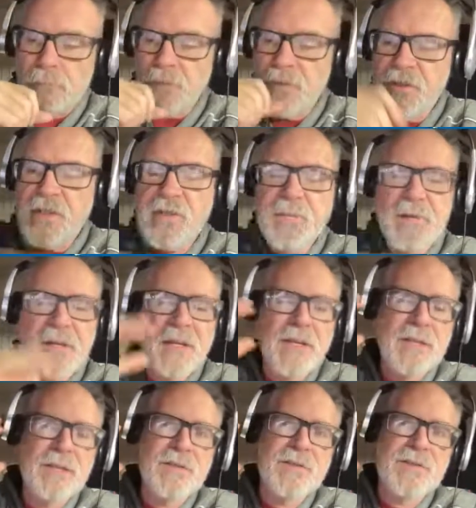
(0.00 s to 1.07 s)
Just
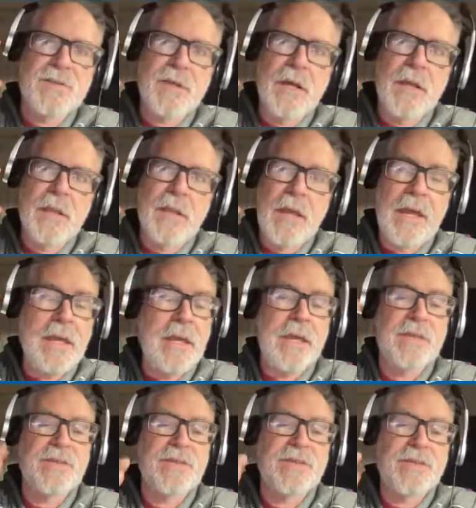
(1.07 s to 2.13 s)
because
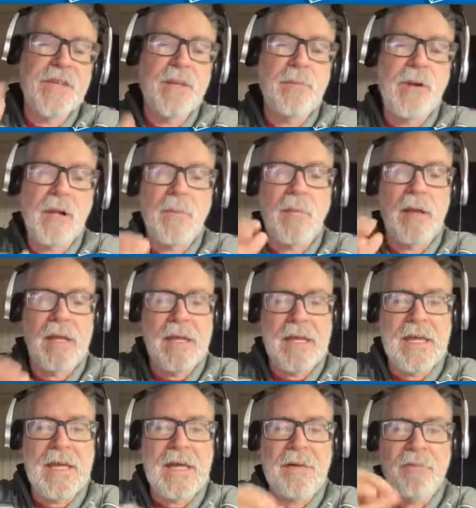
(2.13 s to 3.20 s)
it's the same problem I
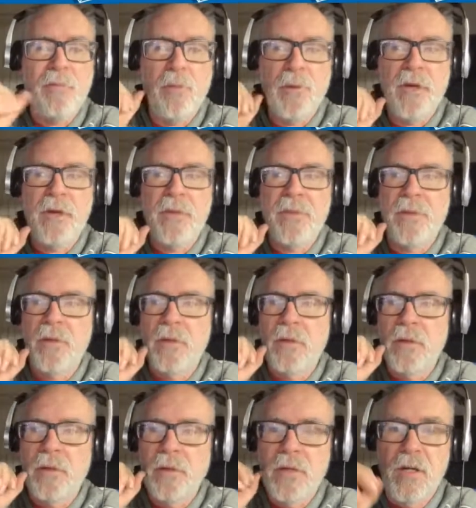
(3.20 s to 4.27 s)
have with
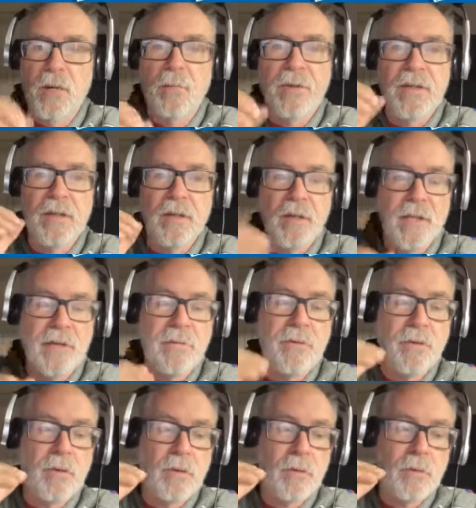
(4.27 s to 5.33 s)
company
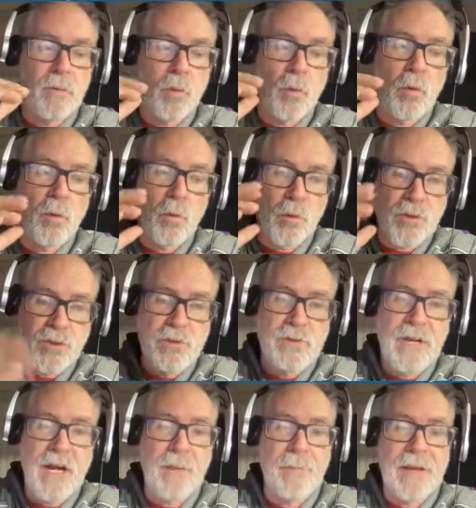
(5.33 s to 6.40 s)
level World War II
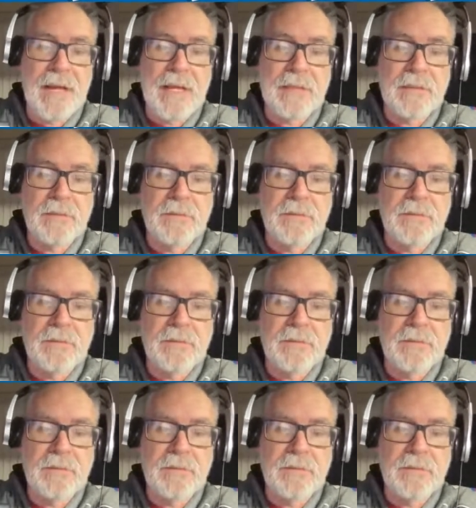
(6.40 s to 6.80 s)
combat.